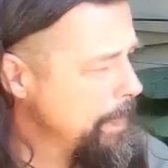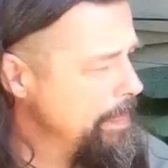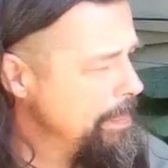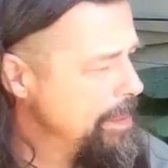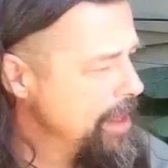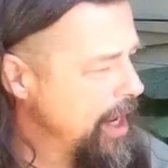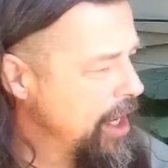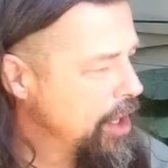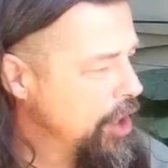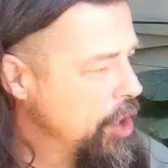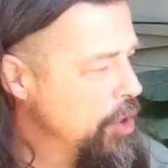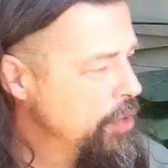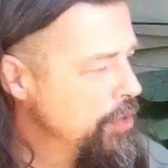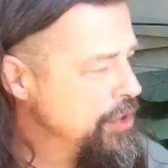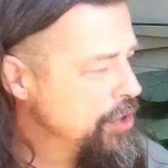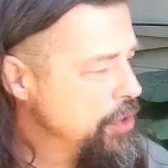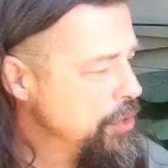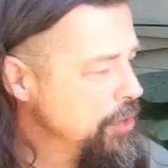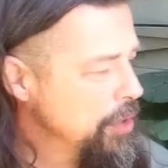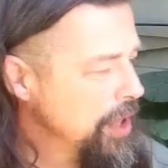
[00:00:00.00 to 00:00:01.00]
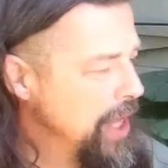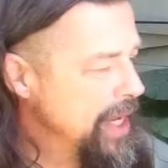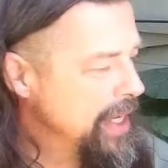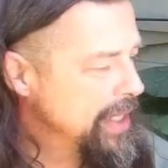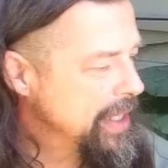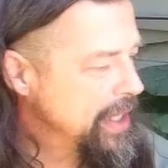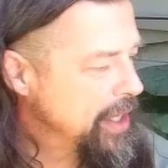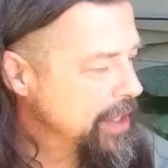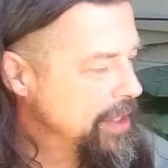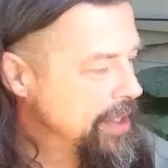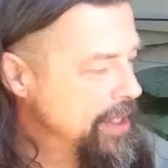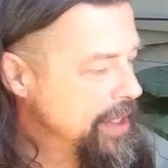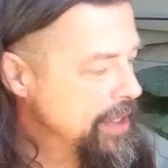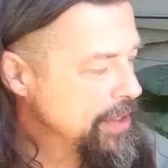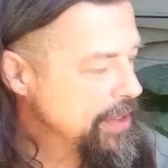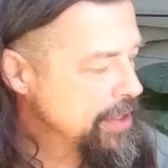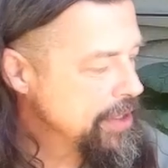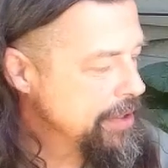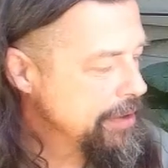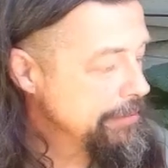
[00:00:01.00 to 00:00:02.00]
The go-to lady on
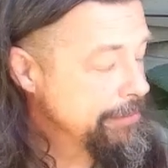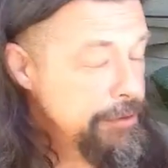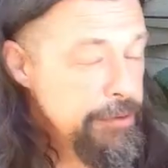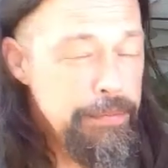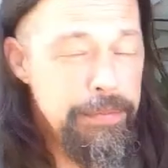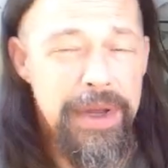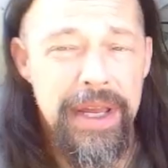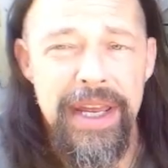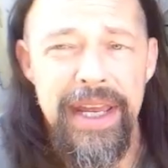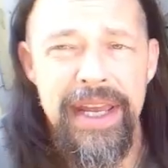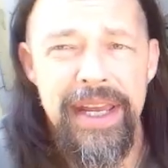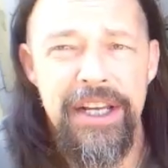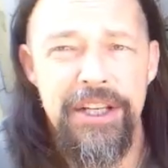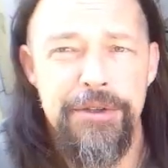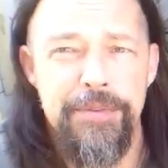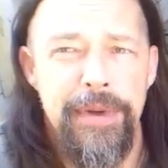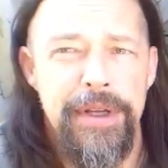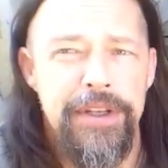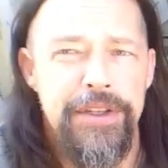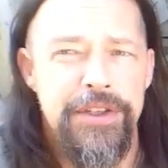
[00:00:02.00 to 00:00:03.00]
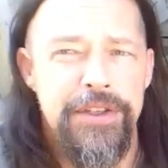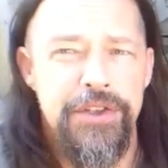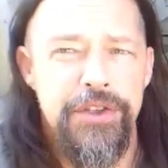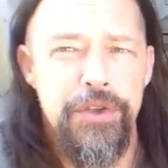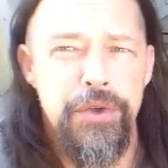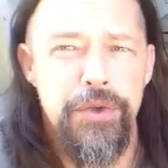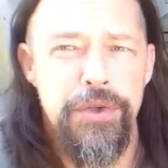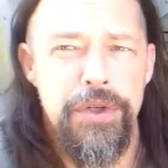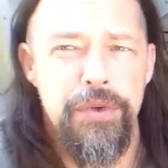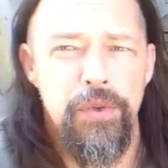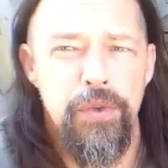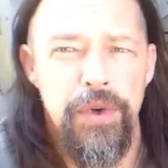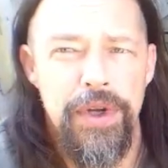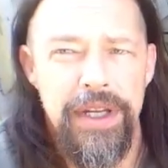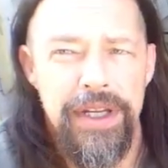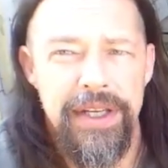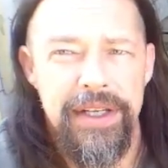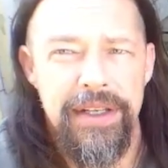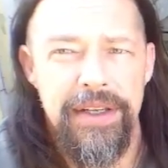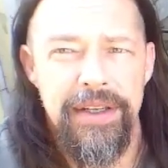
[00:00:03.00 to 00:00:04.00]
this for me has been Susan
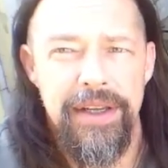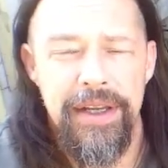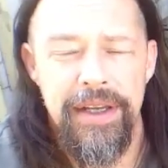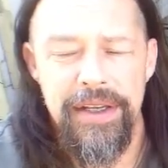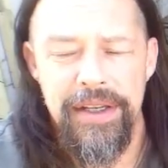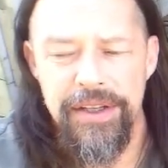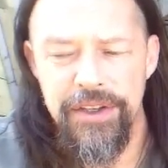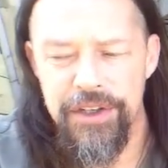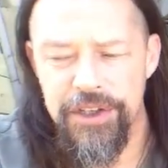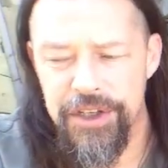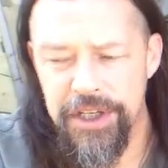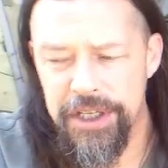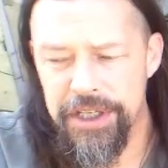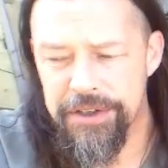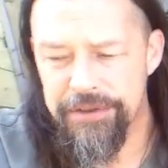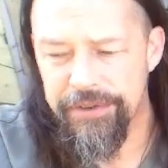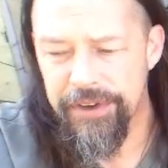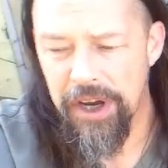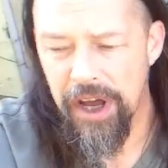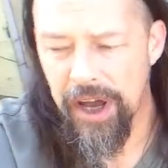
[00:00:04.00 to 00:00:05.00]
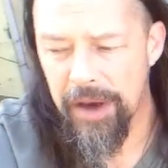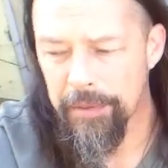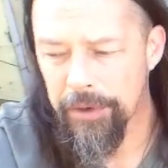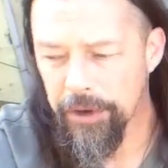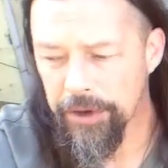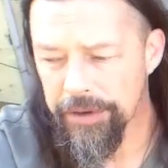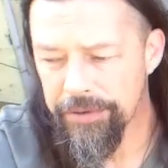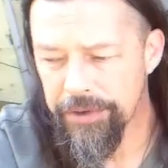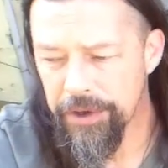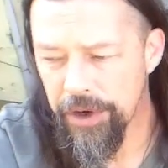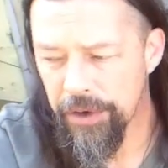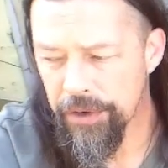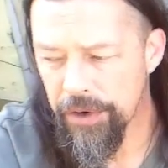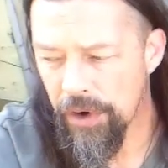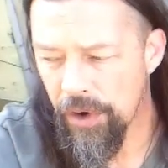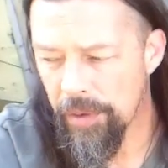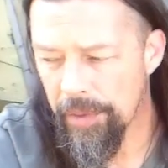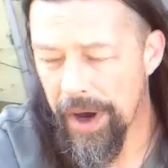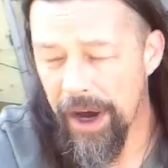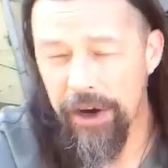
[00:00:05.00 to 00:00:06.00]
Weed, and she's phenomenal. If you don't
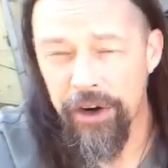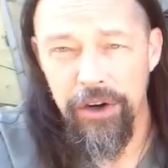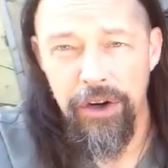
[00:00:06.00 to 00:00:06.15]
know about